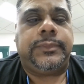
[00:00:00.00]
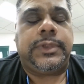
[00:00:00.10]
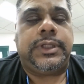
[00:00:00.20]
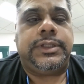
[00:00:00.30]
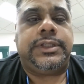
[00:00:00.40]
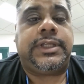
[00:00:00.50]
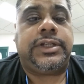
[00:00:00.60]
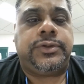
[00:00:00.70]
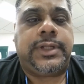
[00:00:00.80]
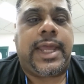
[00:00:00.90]

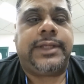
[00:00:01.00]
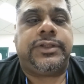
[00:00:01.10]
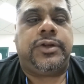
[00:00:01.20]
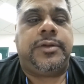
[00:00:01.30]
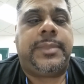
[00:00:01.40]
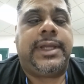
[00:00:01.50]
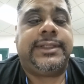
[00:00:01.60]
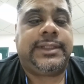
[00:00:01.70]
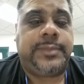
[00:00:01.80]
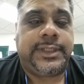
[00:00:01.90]
sexual acts on my
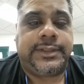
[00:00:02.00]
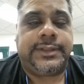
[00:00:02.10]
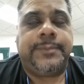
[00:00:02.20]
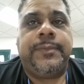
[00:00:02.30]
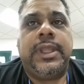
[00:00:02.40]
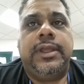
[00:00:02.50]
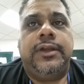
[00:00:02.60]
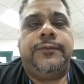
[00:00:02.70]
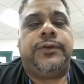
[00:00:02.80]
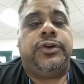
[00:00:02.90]
siblings
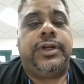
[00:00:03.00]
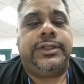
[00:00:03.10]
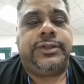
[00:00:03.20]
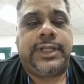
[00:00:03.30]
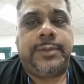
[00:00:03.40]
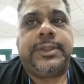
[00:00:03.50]
for her entertainment.